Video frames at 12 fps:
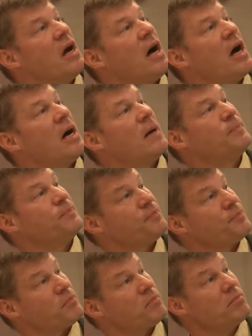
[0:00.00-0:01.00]

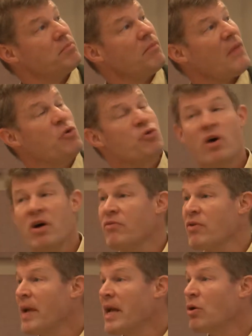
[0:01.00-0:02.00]
Drawn
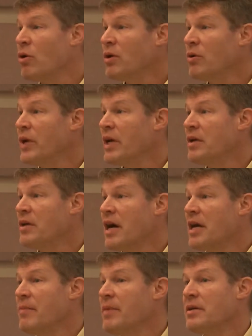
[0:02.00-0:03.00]
from Angola, we can
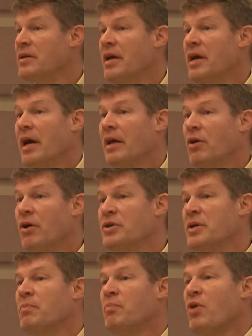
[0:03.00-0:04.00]
document, and
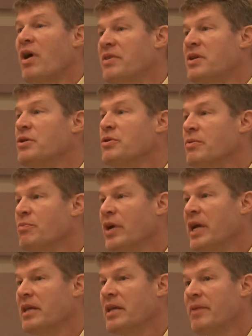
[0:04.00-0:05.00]
largely privateers are
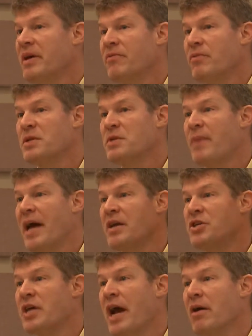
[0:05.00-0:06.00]
bringing them in from
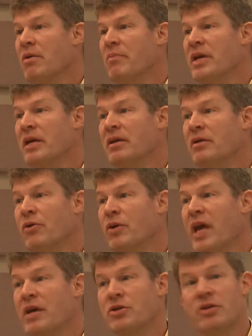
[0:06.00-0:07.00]
Spanish Caribbean
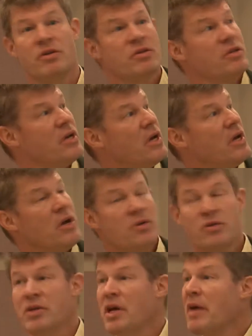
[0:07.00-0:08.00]
locations.
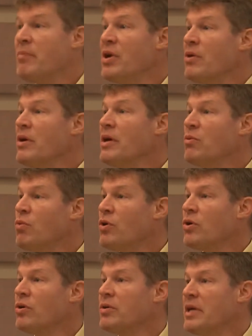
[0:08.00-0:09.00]
So the Iberian
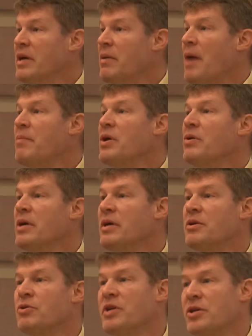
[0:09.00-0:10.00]
world, the
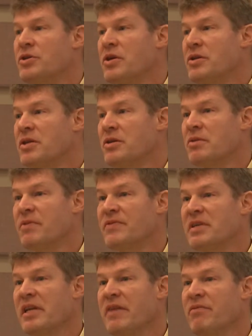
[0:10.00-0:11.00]
Iberian tradition and system of
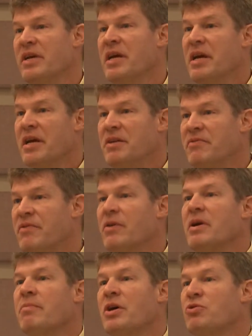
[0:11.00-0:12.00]
slavery is
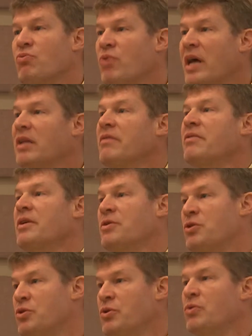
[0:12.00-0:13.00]
very much
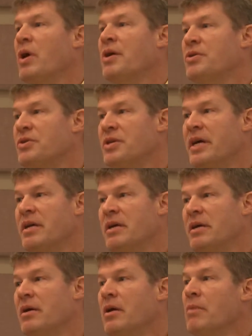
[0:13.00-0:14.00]
relevant to
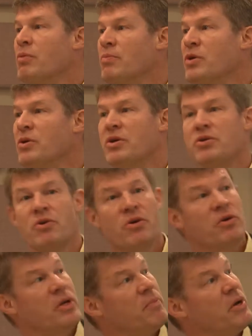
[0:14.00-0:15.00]
understanding Bermuda's
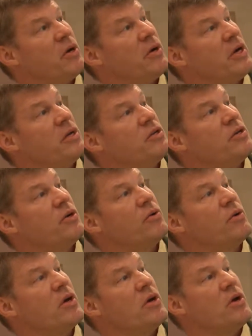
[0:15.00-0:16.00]
early period too.